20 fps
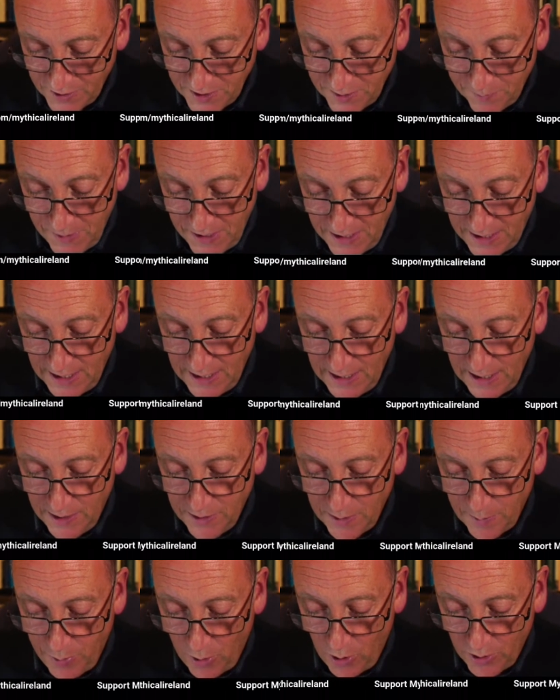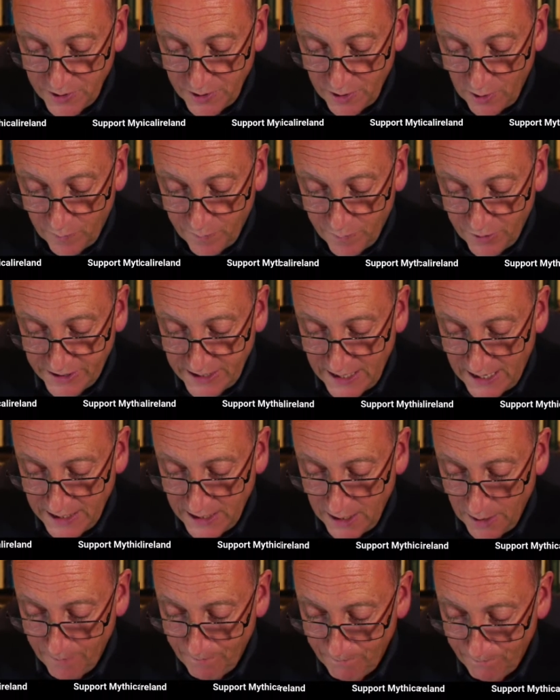speaking in the person of
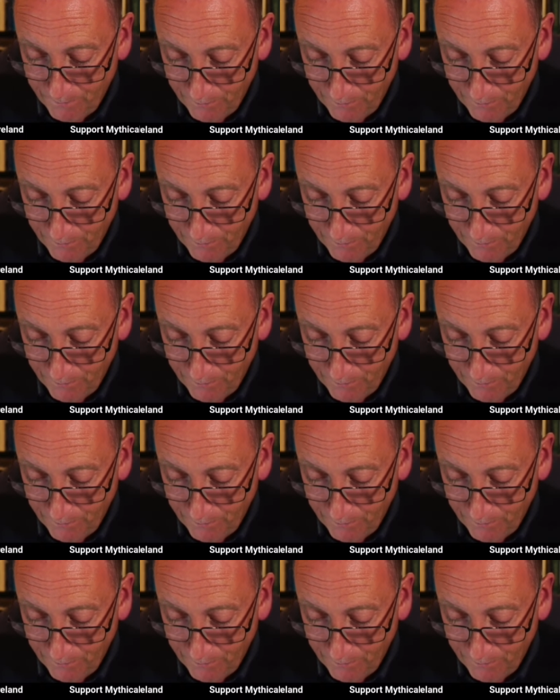Britannia,